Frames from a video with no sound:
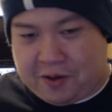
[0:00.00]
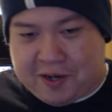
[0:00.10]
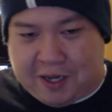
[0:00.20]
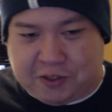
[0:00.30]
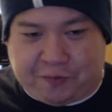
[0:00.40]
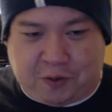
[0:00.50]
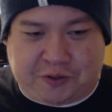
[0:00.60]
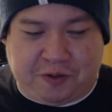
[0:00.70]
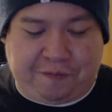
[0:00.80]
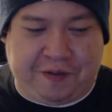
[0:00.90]
Another
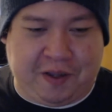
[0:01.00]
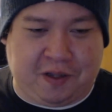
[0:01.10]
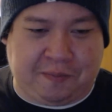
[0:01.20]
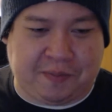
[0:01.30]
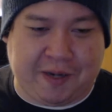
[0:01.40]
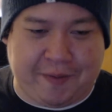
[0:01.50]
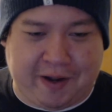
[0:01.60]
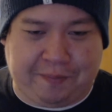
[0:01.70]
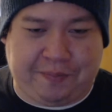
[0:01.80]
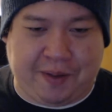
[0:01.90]
controversial film
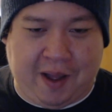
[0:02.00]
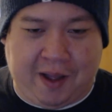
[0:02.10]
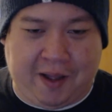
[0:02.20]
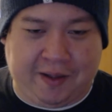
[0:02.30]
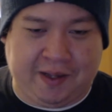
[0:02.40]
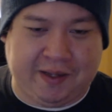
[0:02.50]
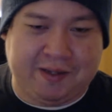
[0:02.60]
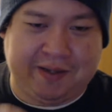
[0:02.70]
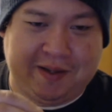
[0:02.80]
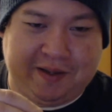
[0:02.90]
coming up,
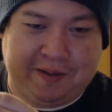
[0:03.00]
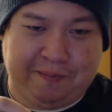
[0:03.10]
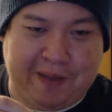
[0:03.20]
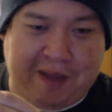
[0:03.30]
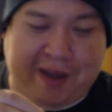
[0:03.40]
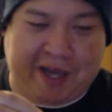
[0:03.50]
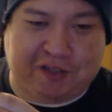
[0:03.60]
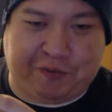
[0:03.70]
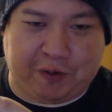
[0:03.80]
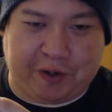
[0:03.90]
Mad
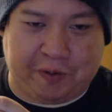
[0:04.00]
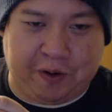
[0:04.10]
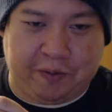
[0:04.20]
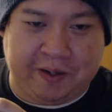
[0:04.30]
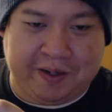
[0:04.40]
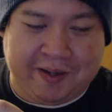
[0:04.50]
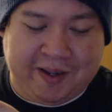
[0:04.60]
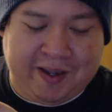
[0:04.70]
Max Fury Road.